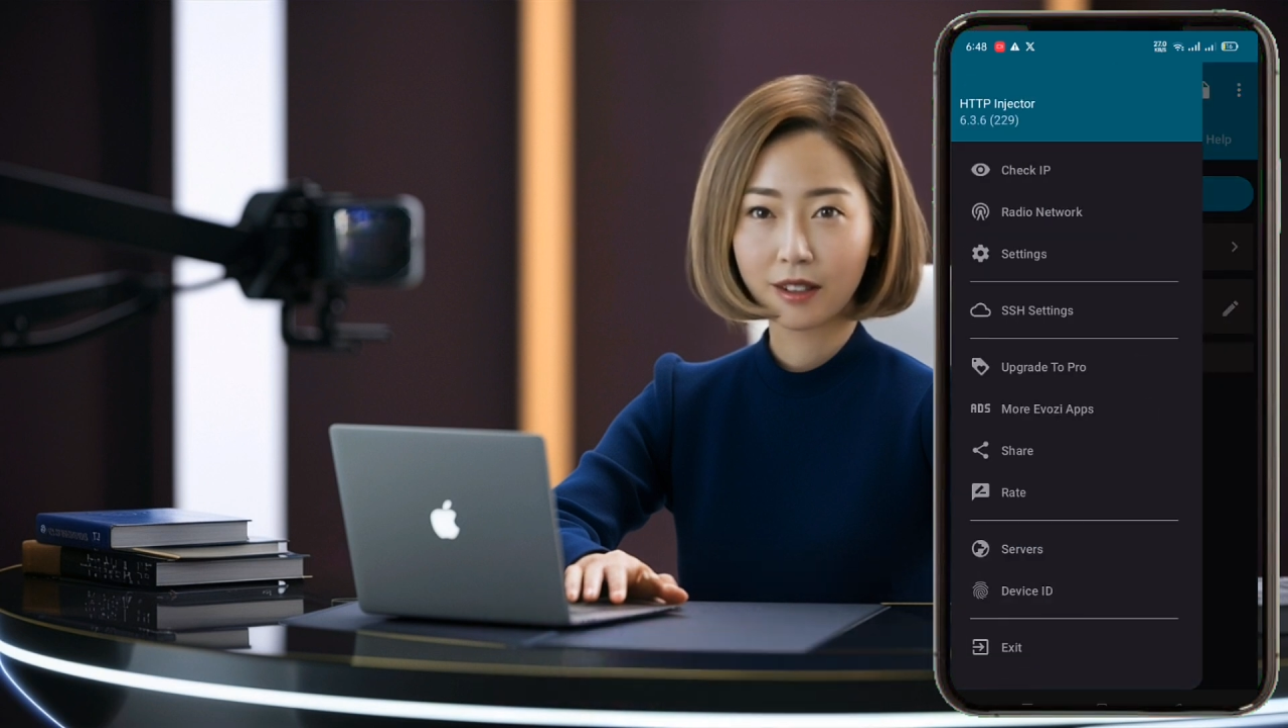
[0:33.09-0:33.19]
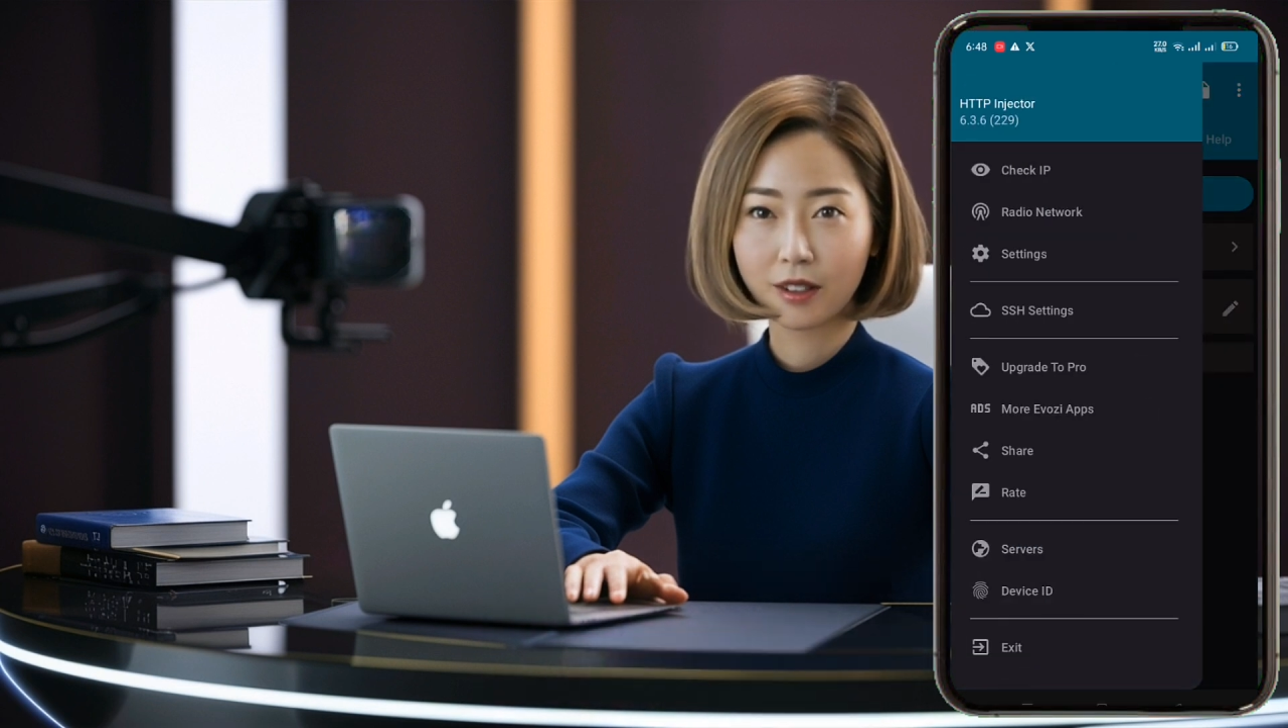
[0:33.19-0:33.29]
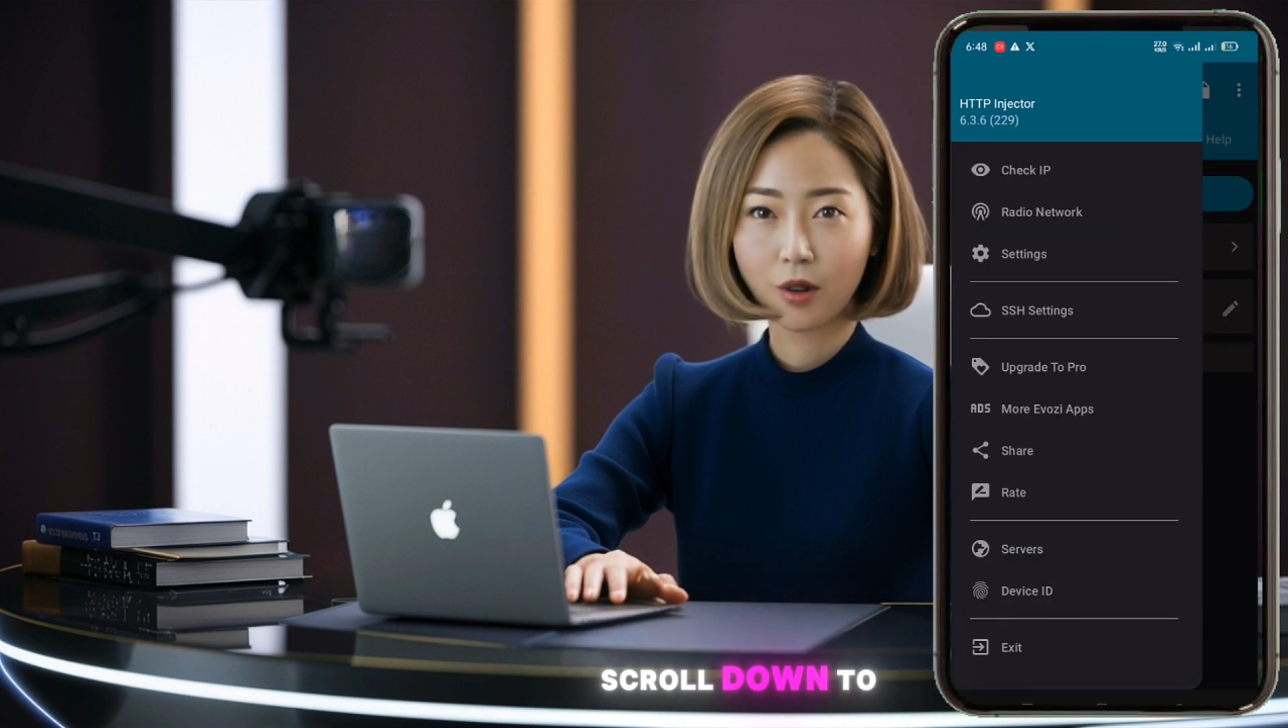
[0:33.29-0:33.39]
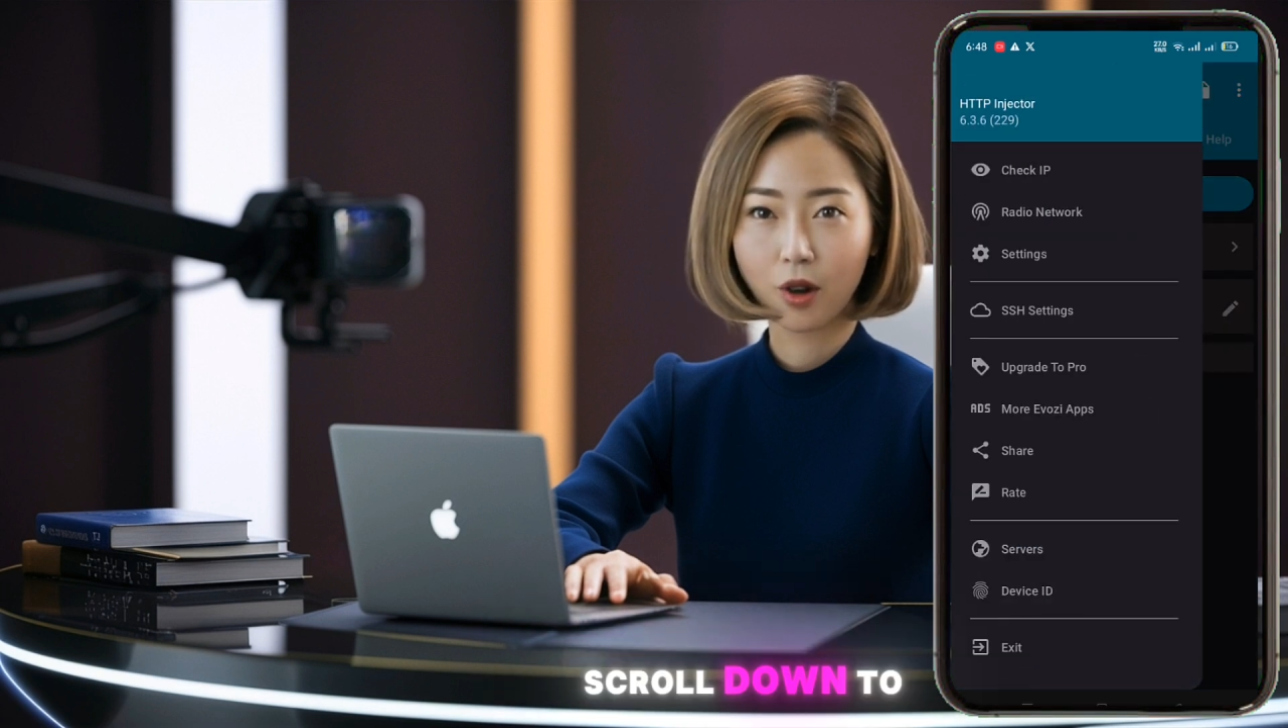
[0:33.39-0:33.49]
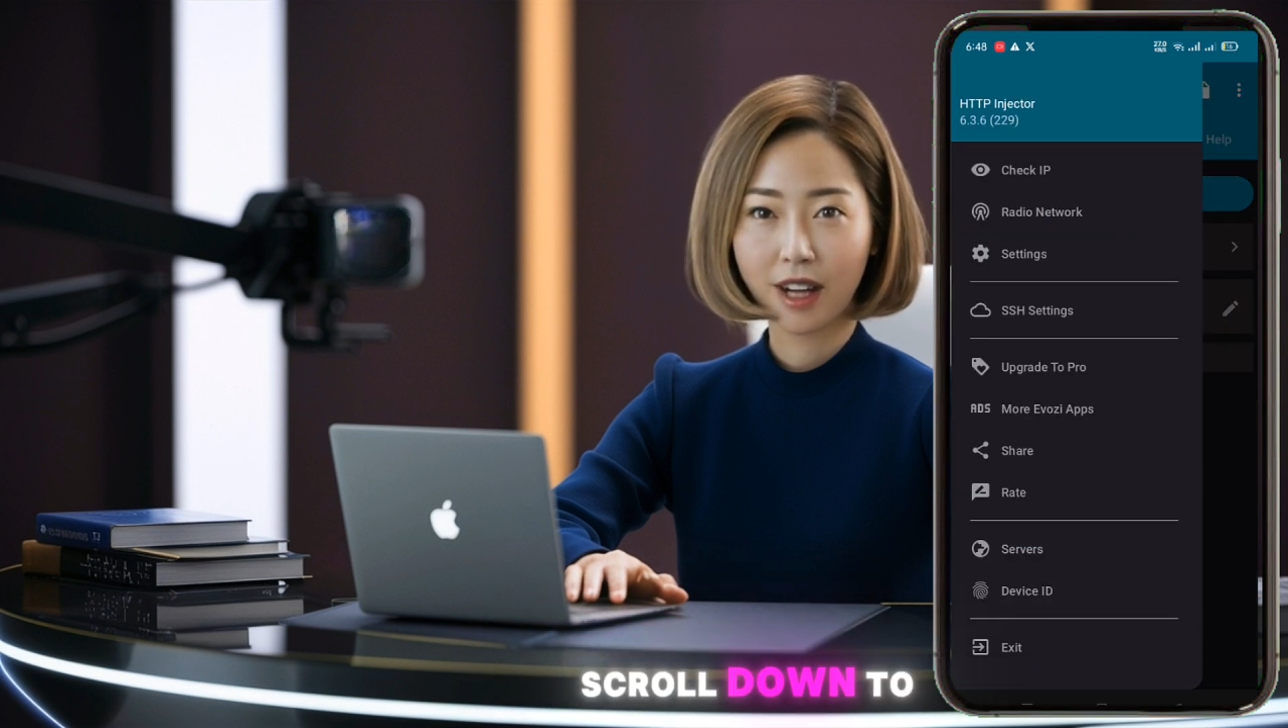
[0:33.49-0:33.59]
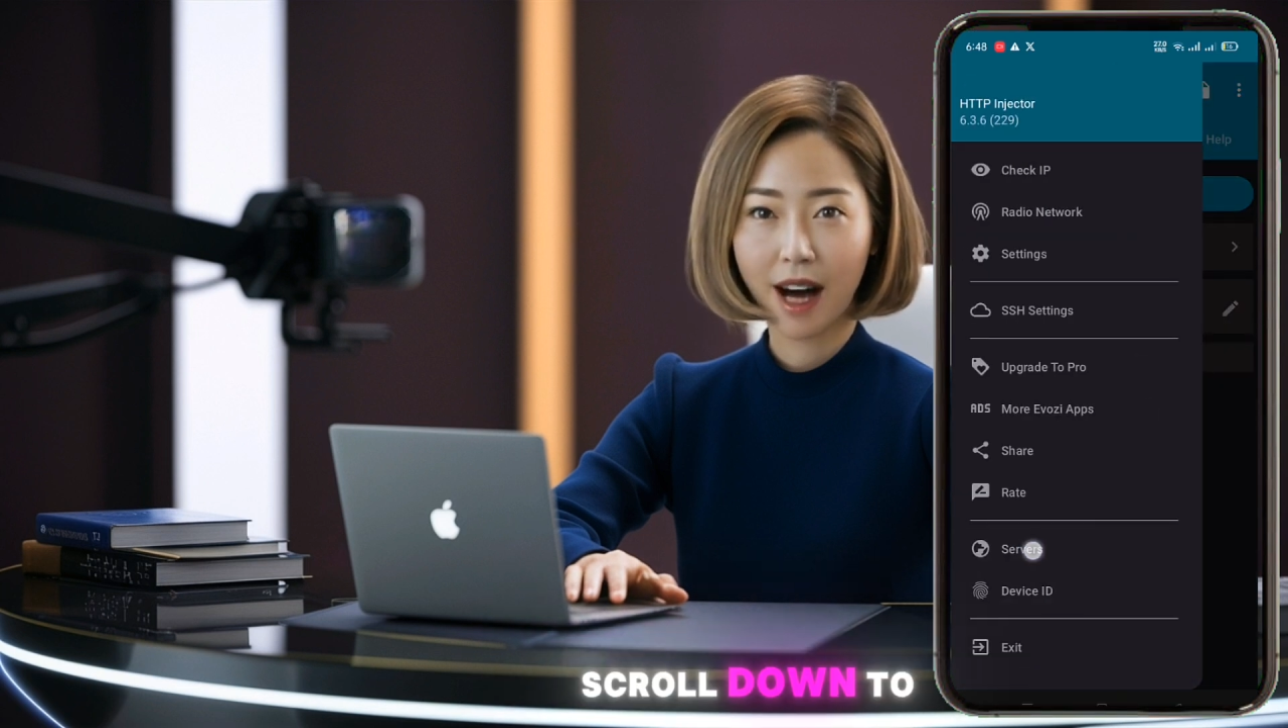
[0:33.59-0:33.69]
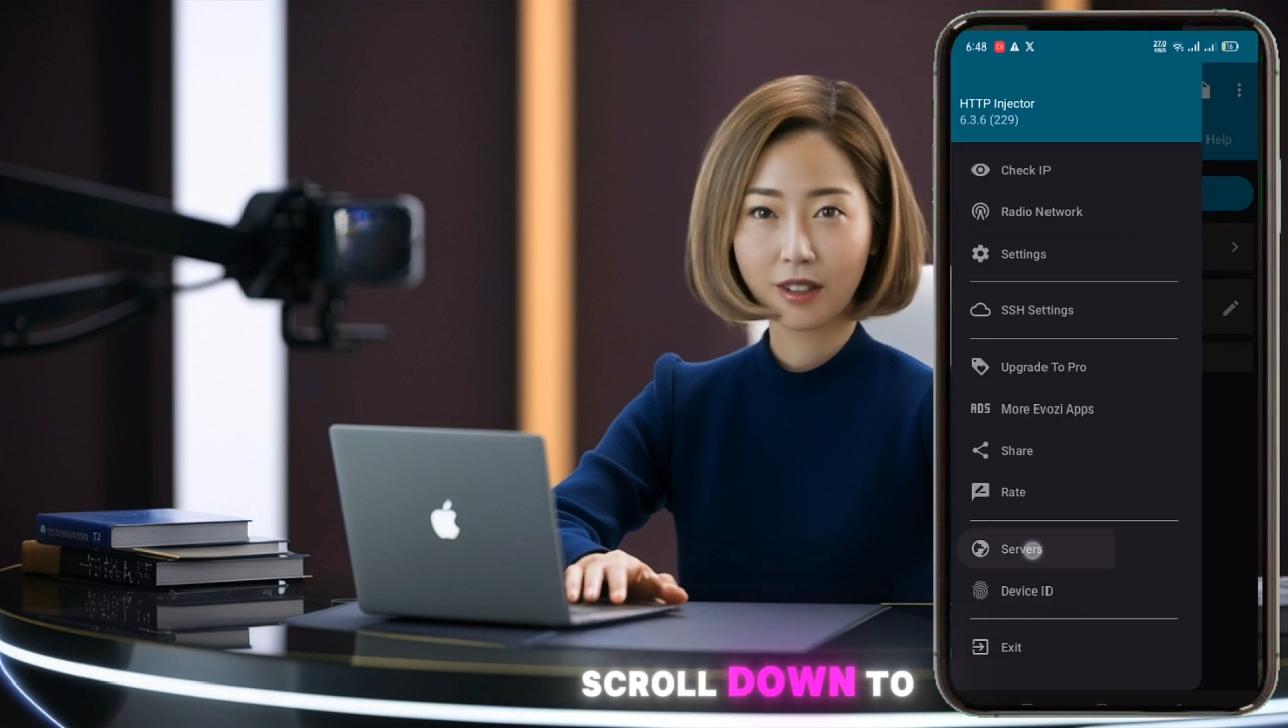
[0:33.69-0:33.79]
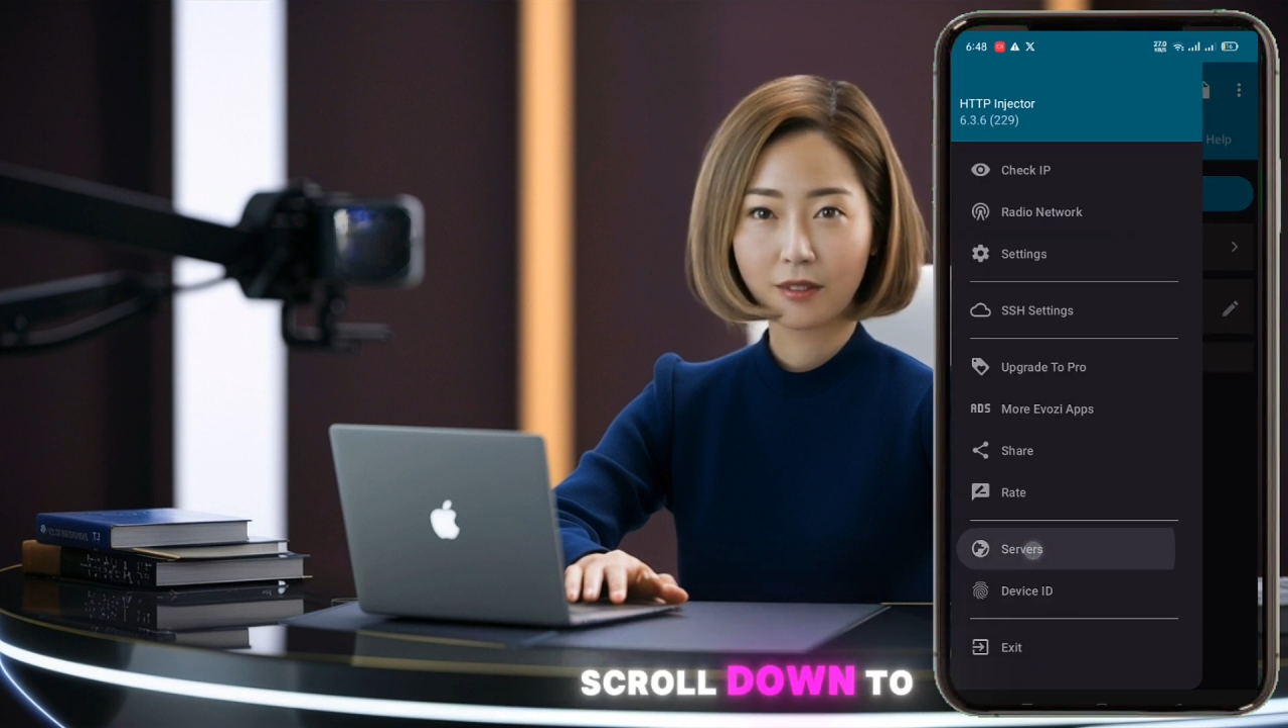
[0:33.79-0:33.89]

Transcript: Scroll down